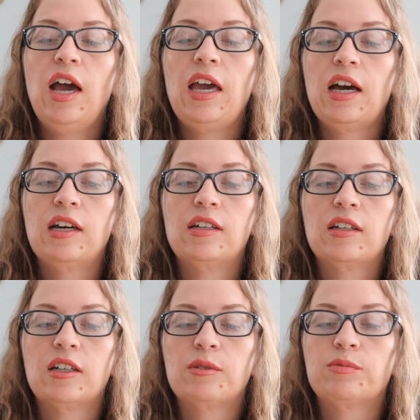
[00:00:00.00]

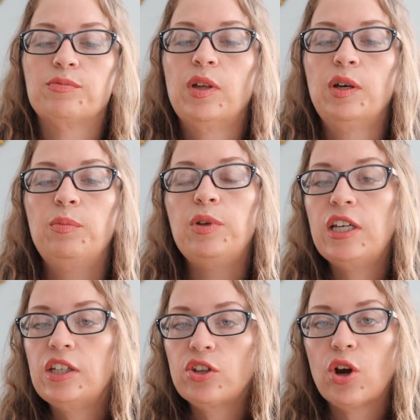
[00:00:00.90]
and
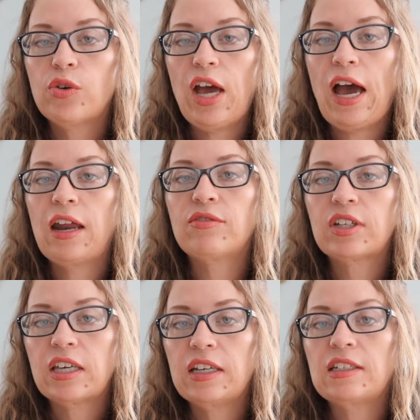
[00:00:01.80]
being your own
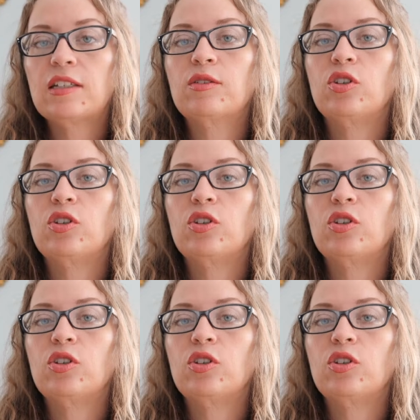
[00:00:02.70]
advocate,